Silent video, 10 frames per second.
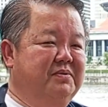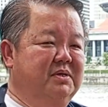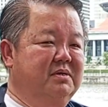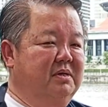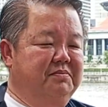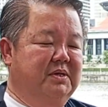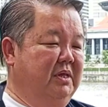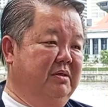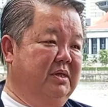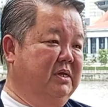after they
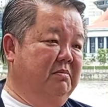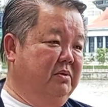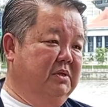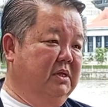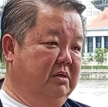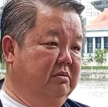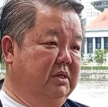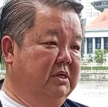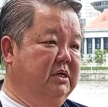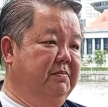didn't keep, you didn't keep it